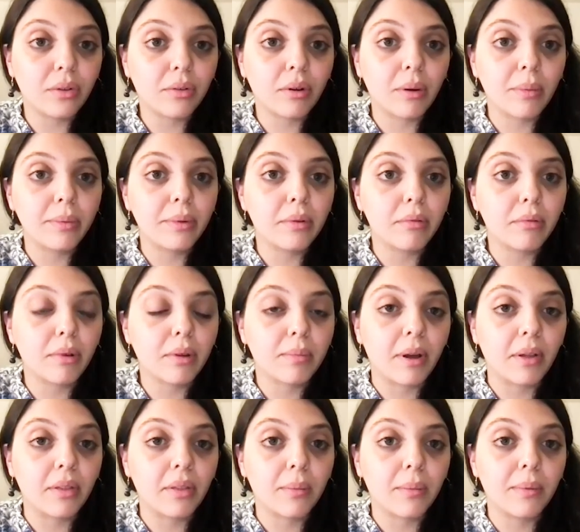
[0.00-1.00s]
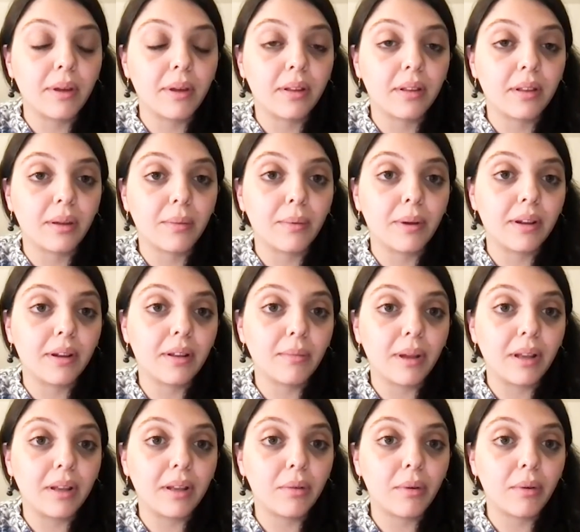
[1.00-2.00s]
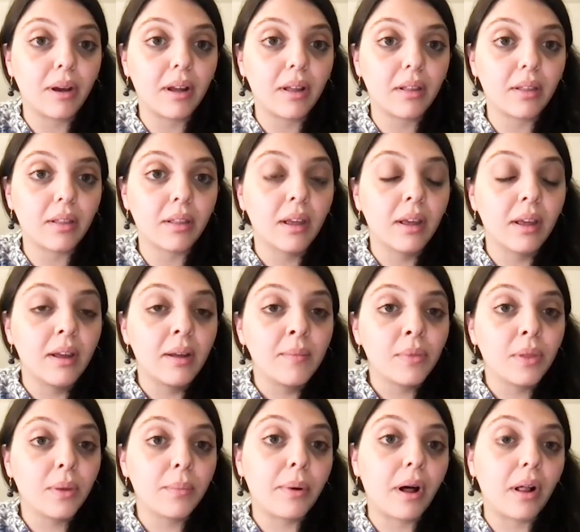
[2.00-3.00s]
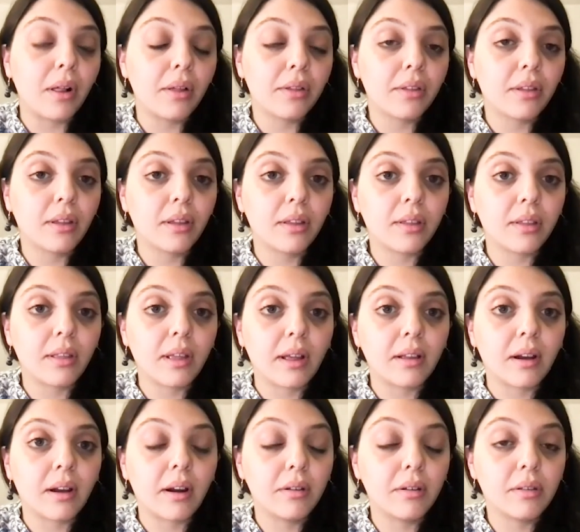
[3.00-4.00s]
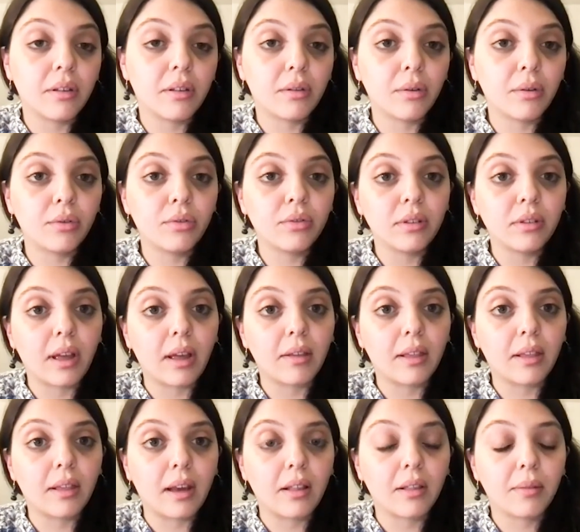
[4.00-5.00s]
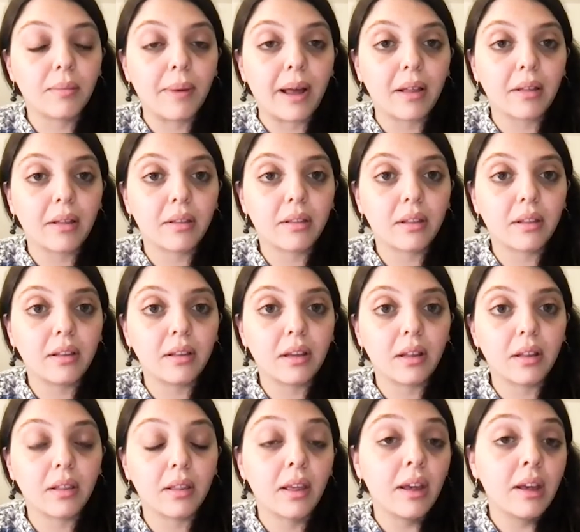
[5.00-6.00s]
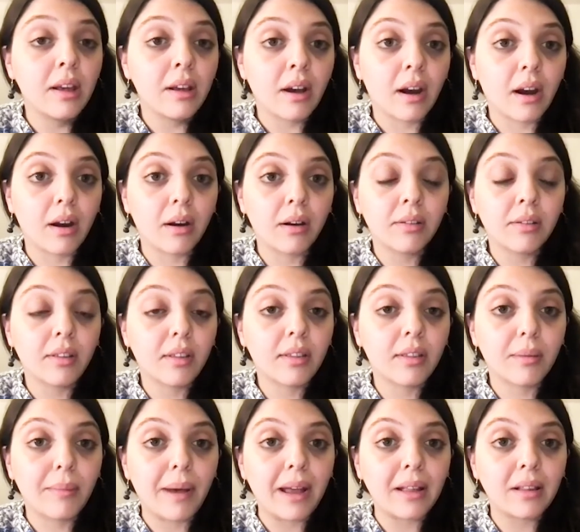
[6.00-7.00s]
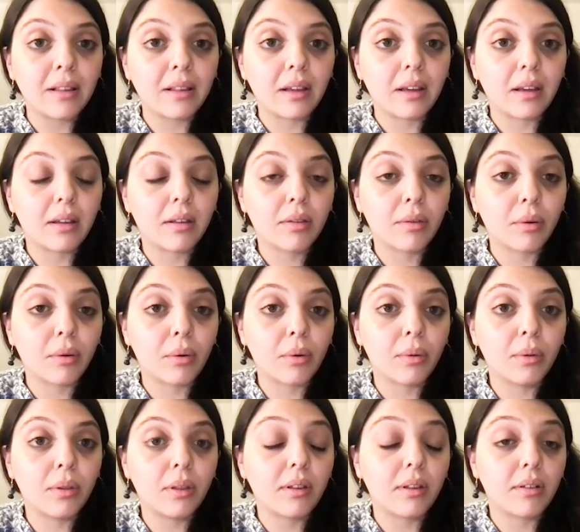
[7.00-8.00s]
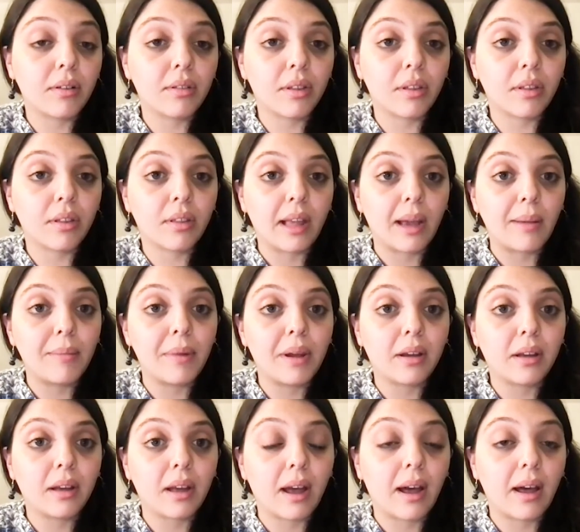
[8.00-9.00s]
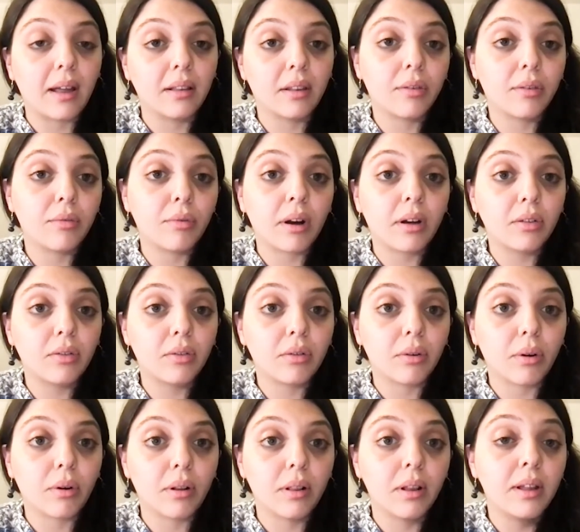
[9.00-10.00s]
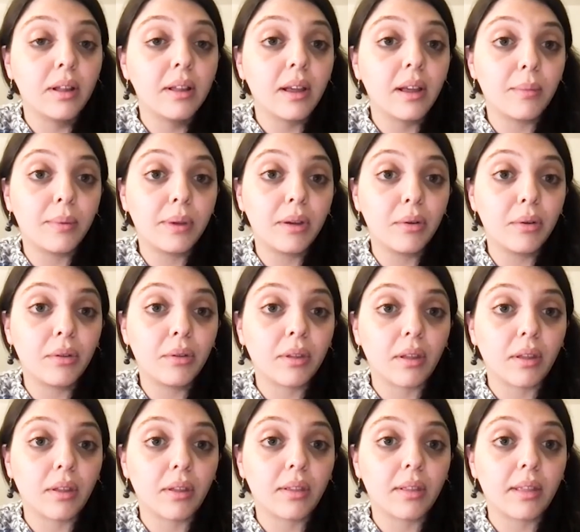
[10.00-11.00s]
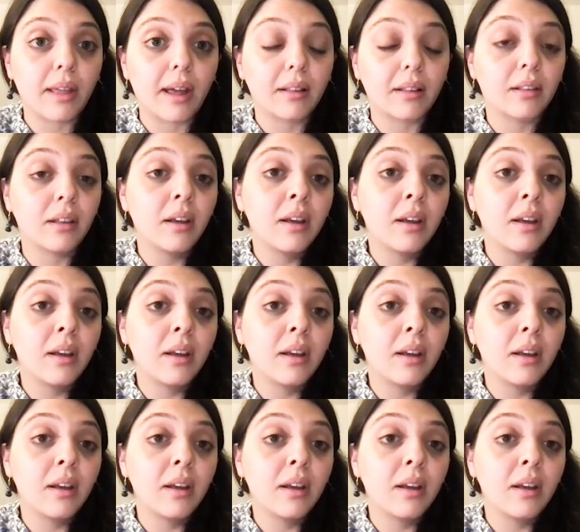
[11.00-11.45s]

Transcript: criminal responsibility, but in many ways, the policies that are institutionalized against Palestinians are systematic. So these are systemic and structural abuses that